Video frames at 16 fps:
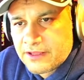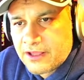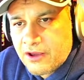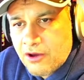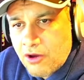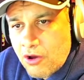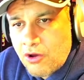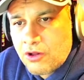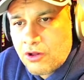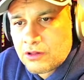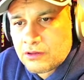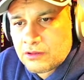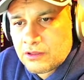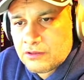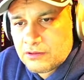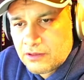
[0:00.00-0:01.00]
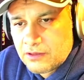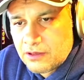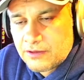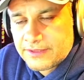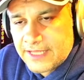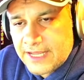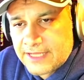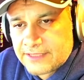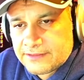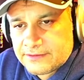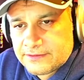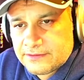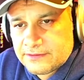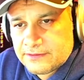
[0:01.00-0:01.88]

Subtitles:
call on that.